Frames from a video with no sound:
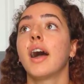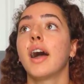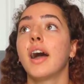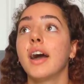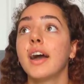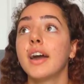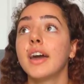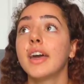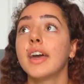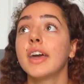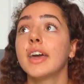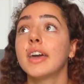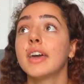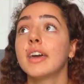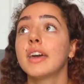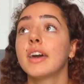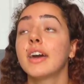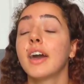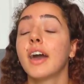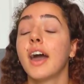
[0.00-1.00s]

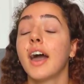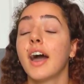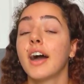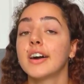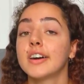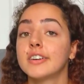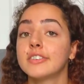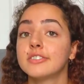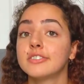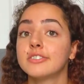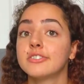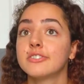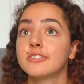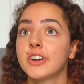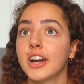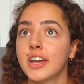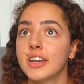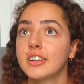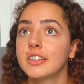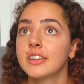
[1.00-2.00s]
I have
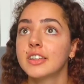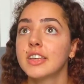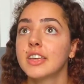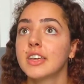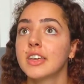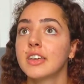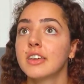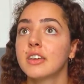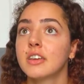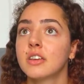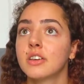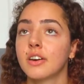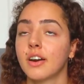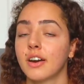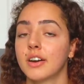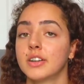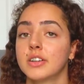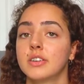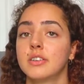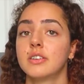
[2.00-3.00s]
finally
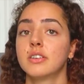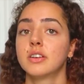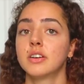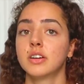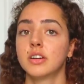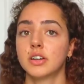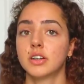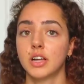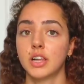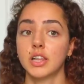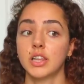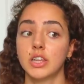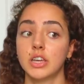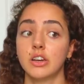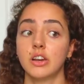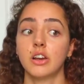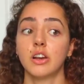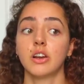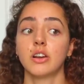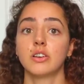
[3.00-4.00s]
gotten
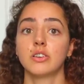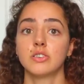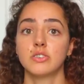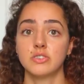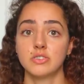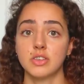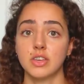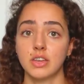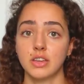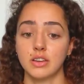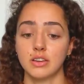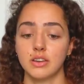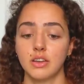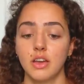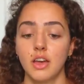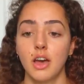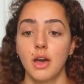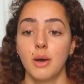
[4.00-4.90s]
clear skin.